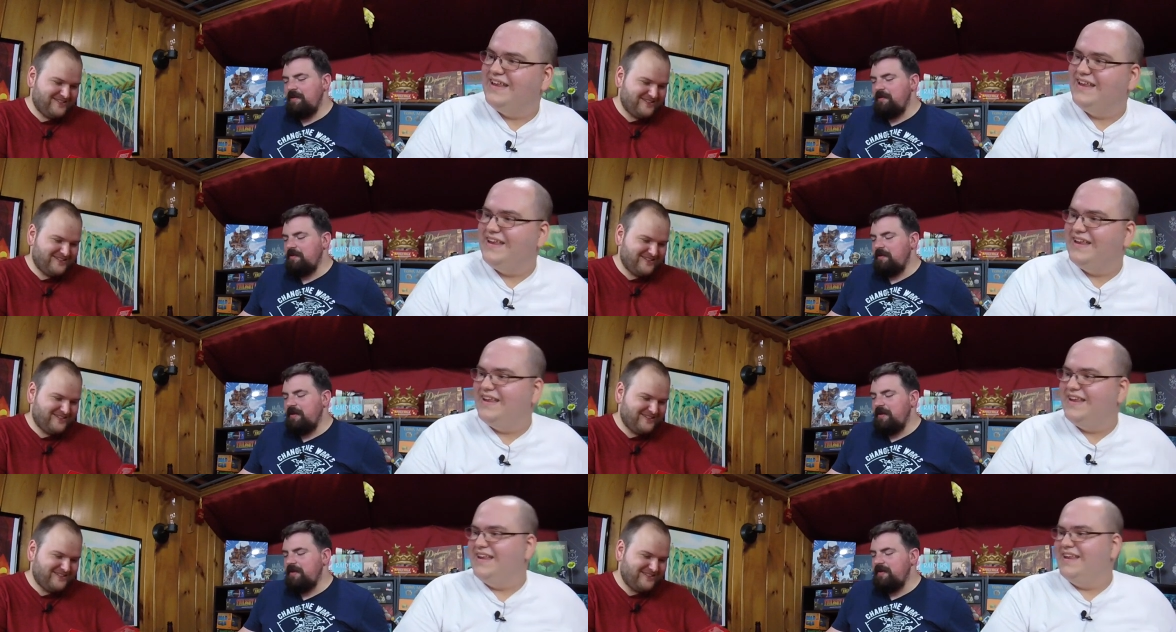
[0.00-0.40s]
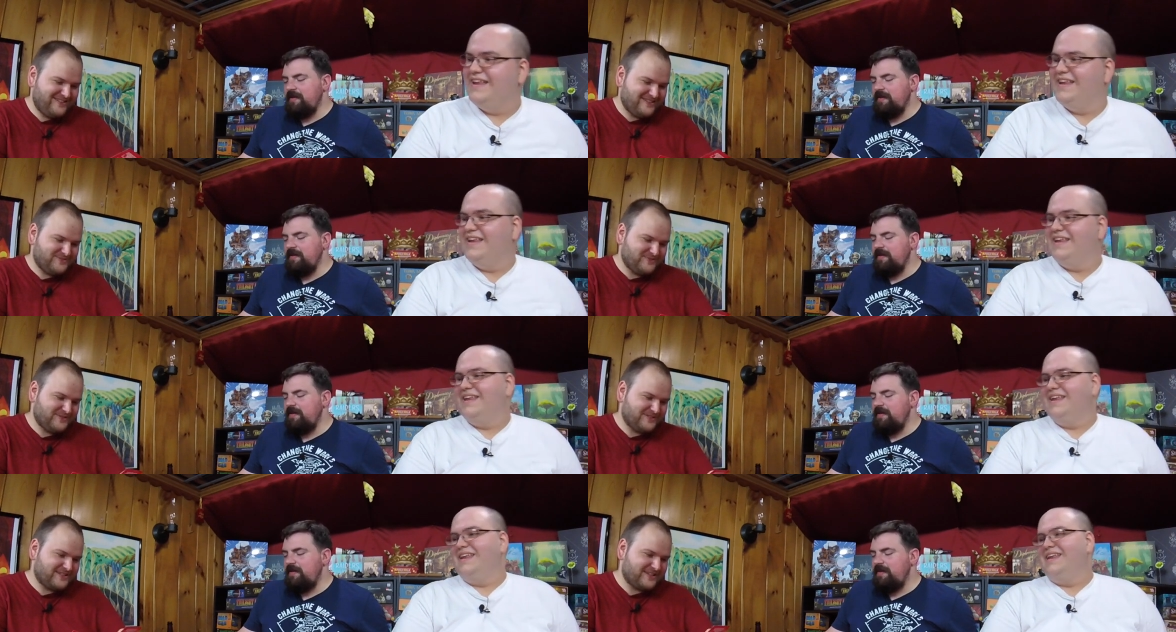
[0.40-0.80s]
Speaker 1: all
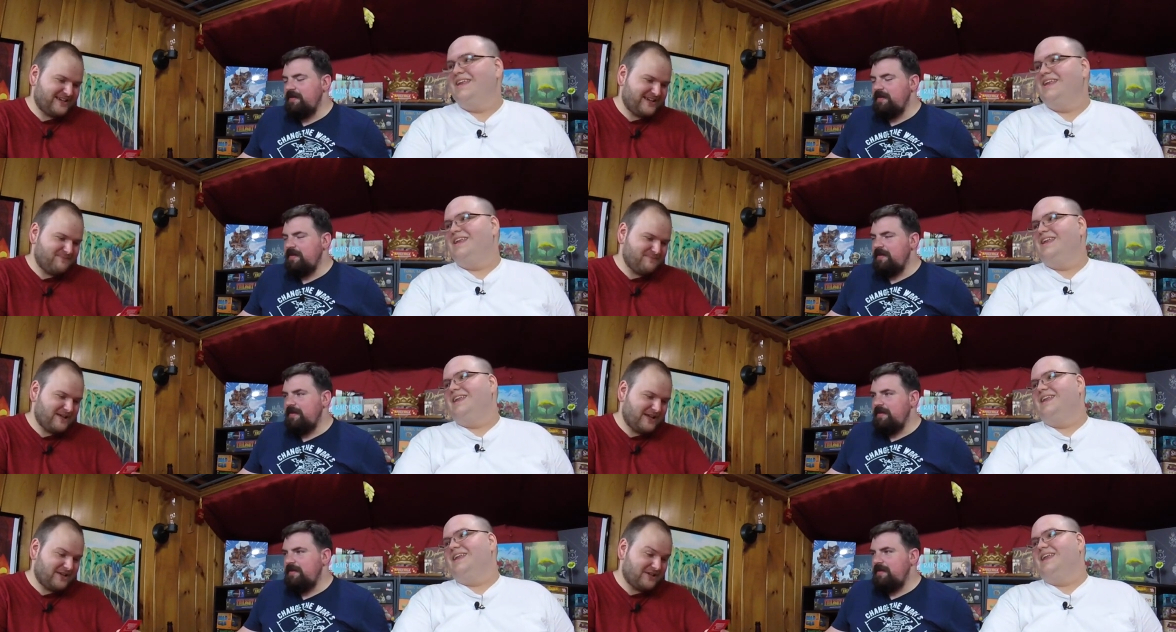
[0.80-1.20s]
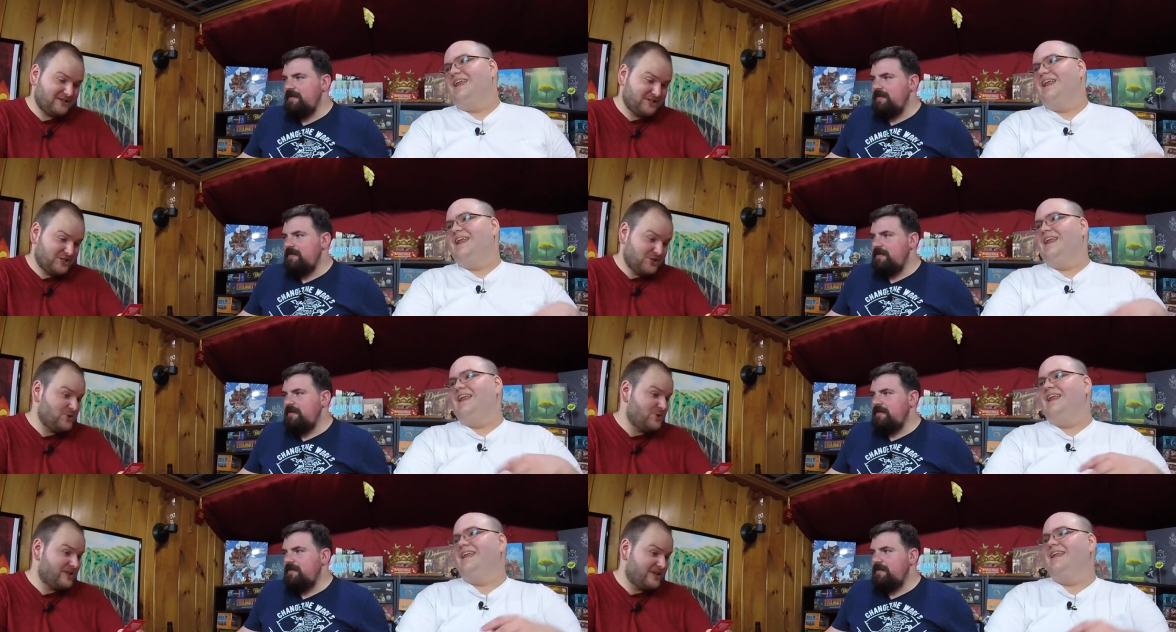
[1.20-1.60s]
right. This one's kind. Of, I mean, I
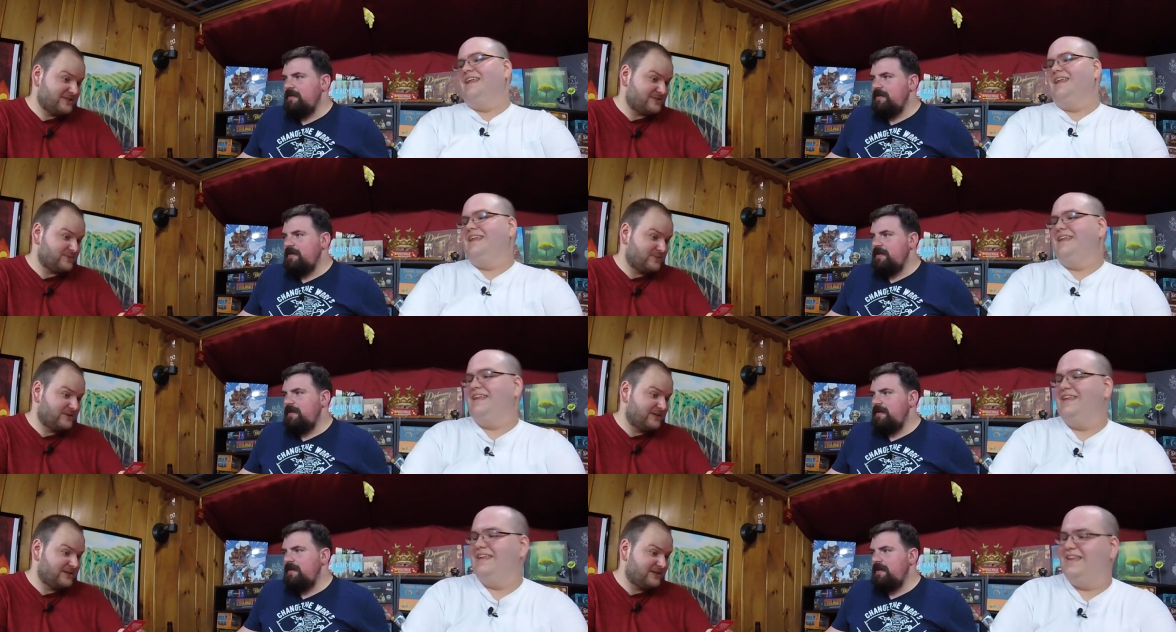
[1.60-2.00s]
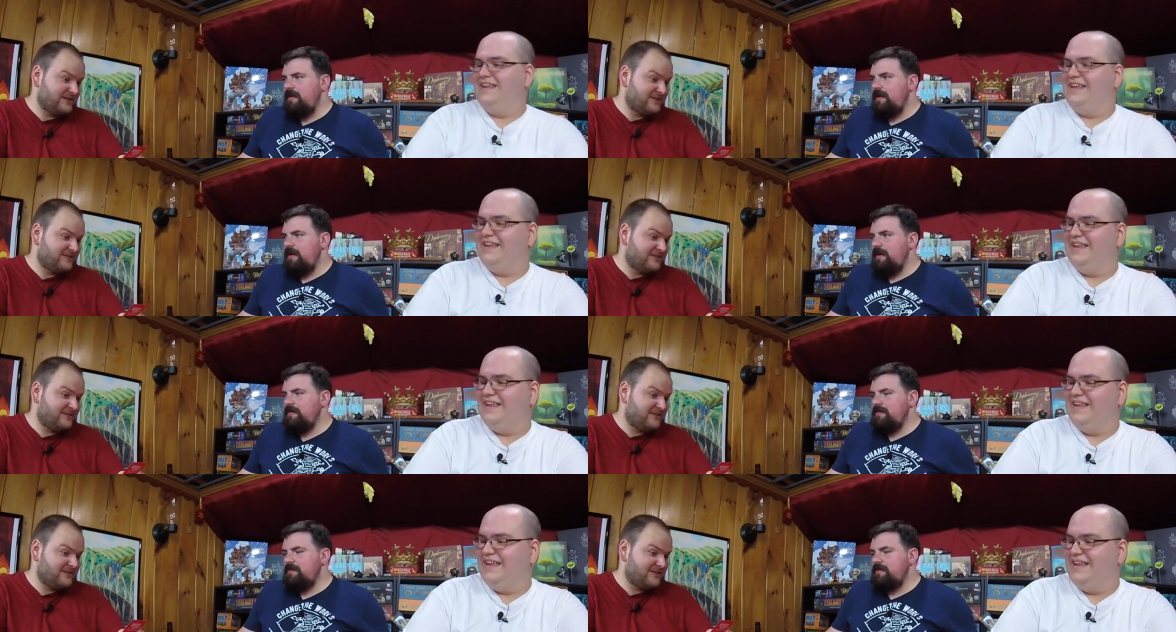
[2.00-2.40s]
could do this
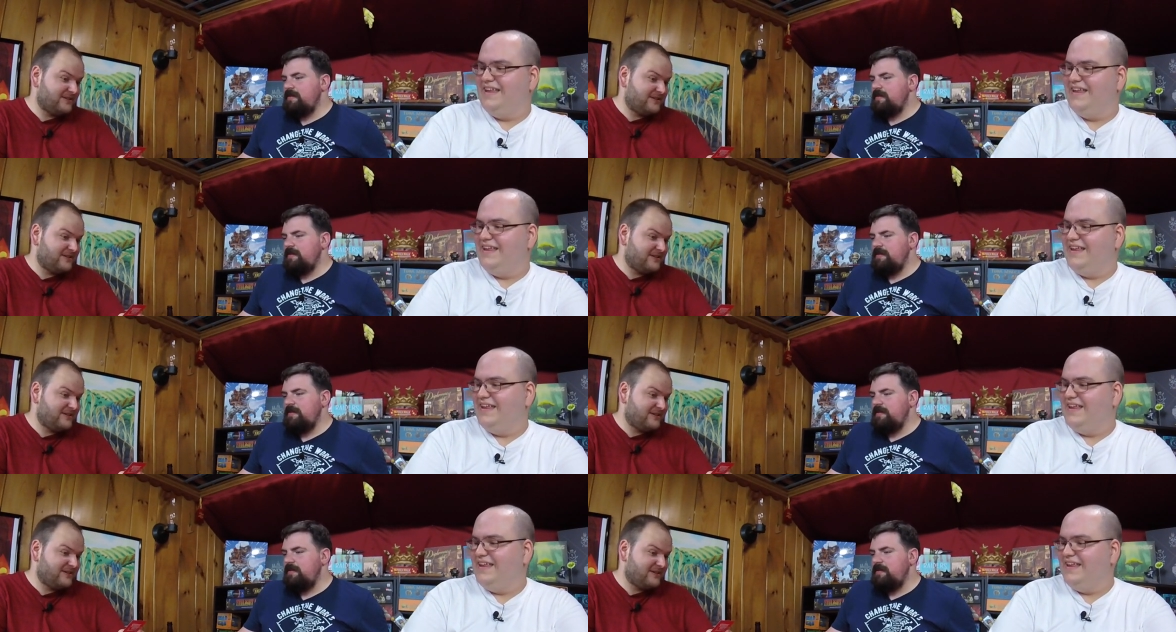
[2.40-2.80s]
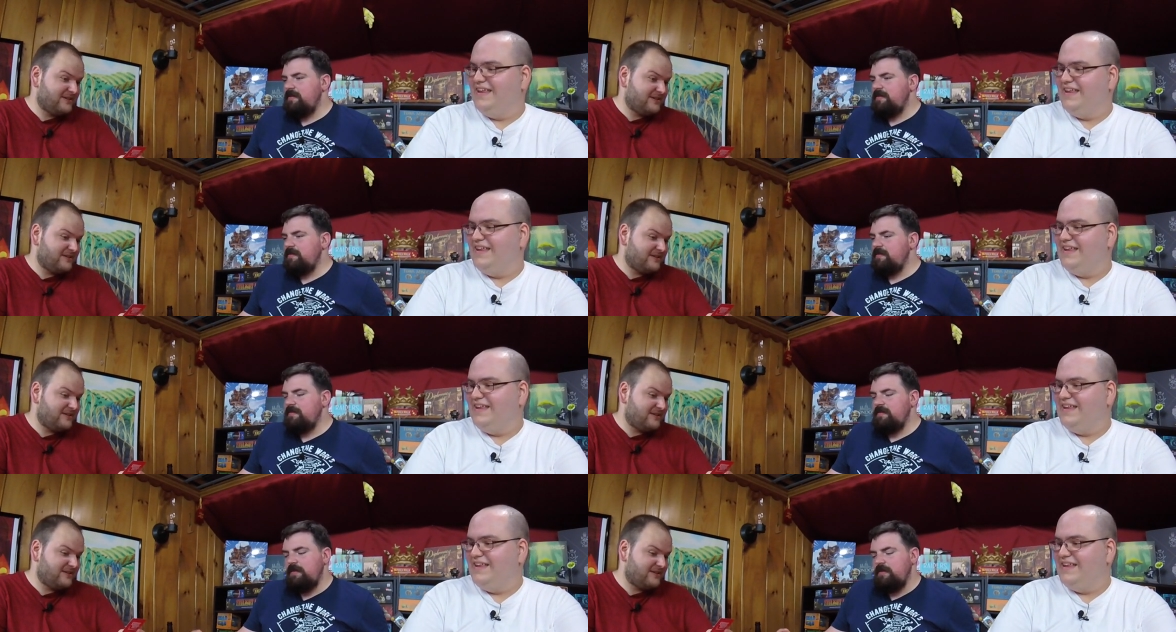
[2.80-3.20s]
one. I.
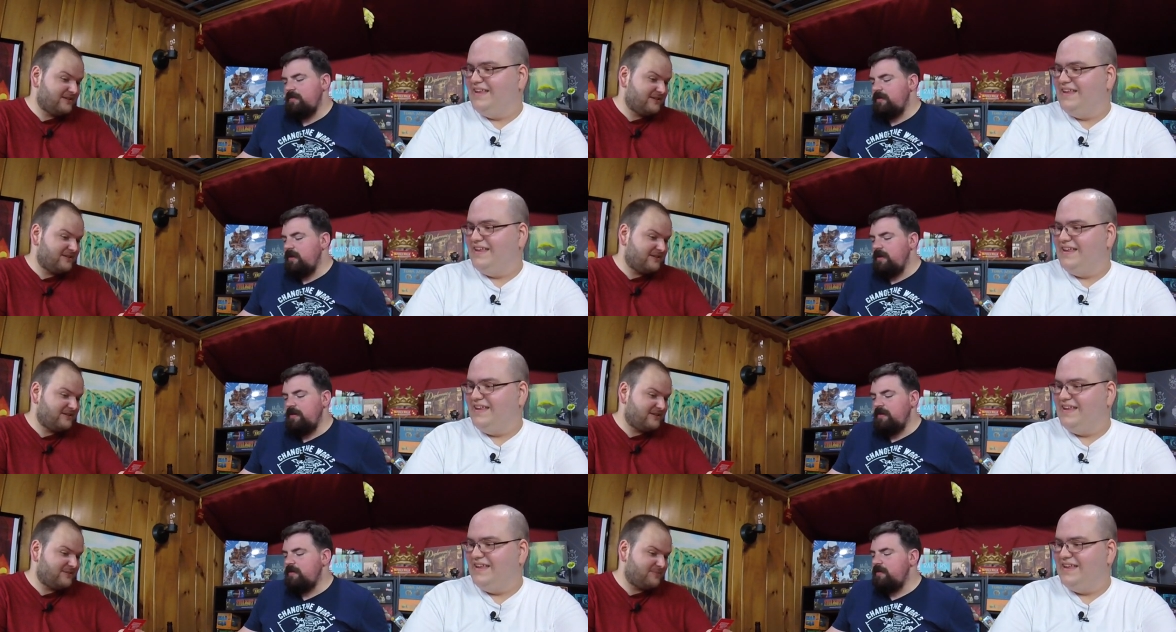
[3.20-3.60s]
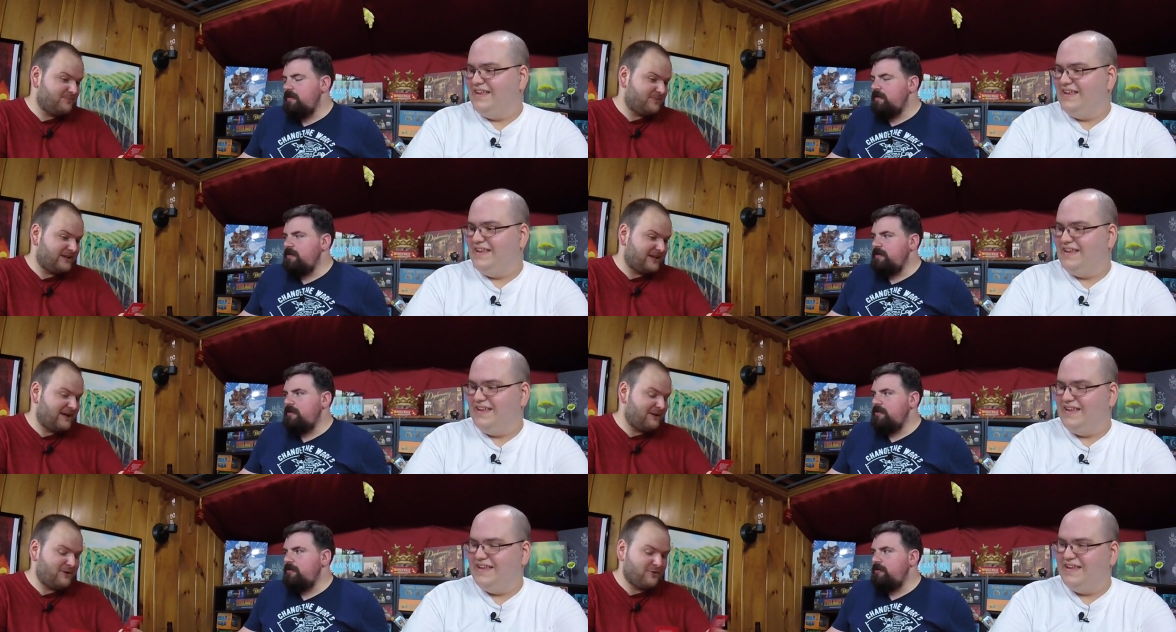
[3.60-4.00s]
Okay.
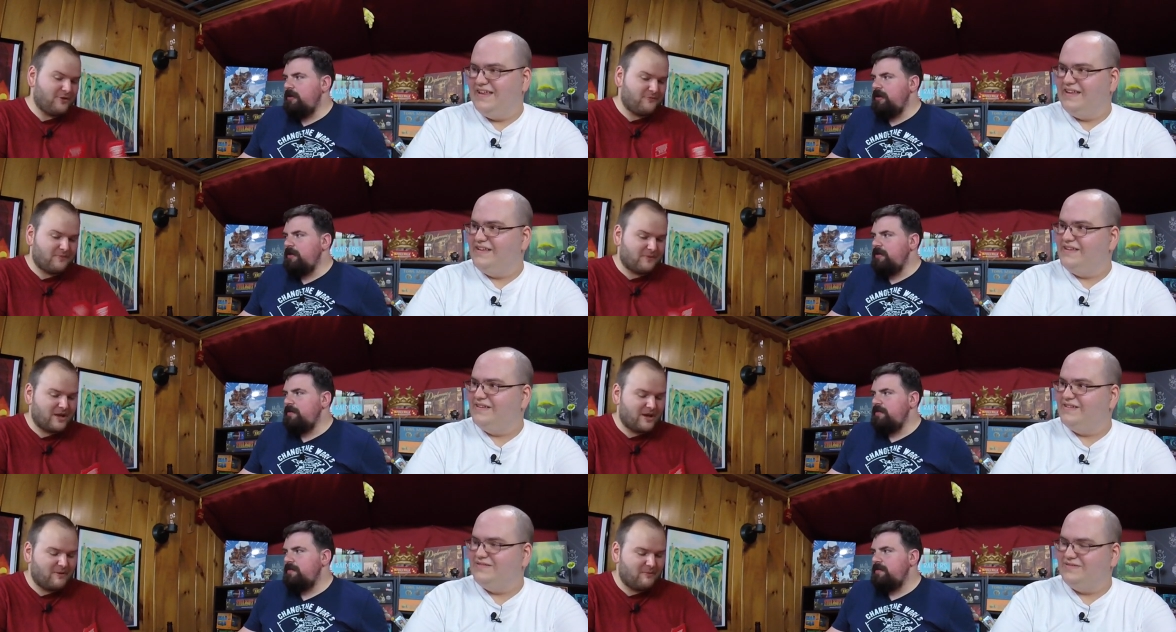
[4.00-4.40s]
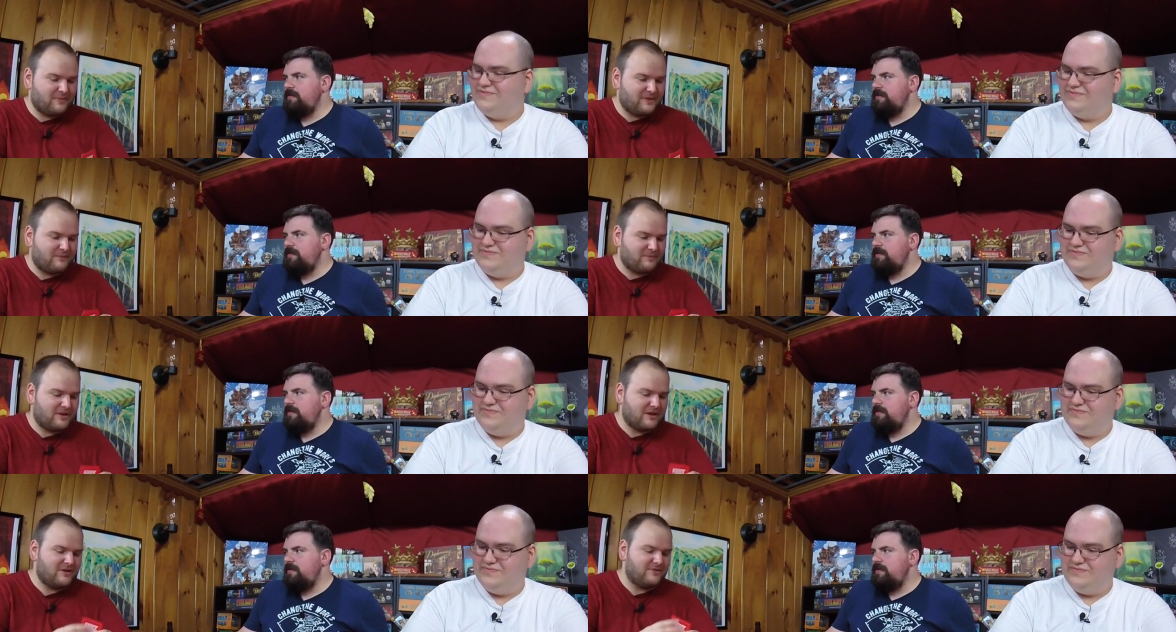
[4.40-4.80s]
You, but I don't know if I'm,
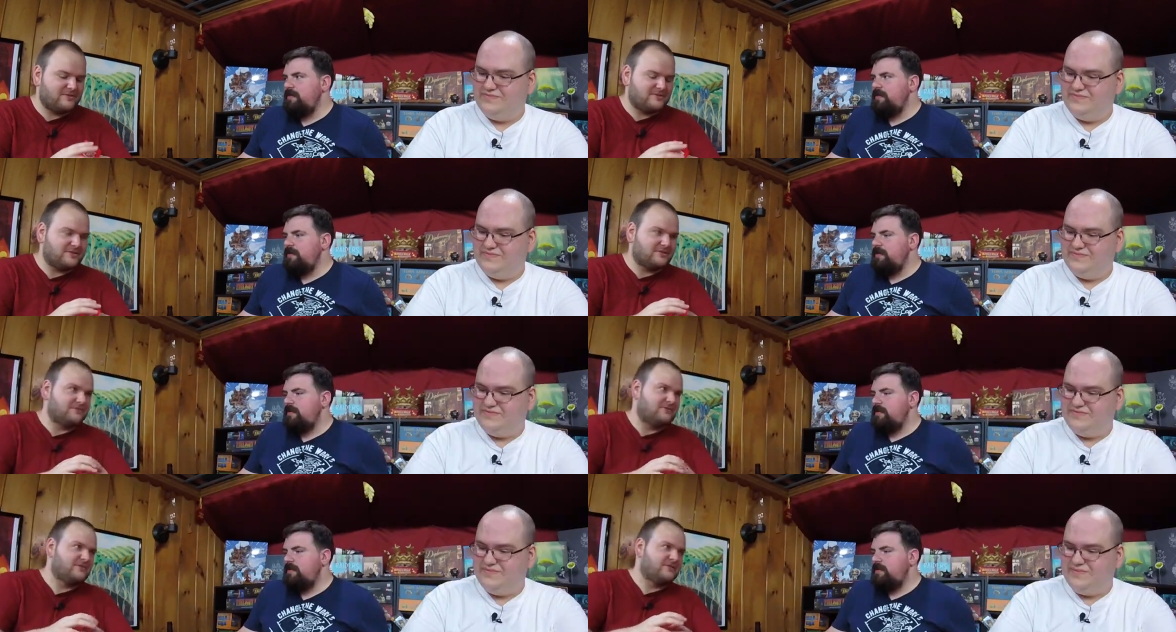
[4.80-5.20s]
going, I'm going to.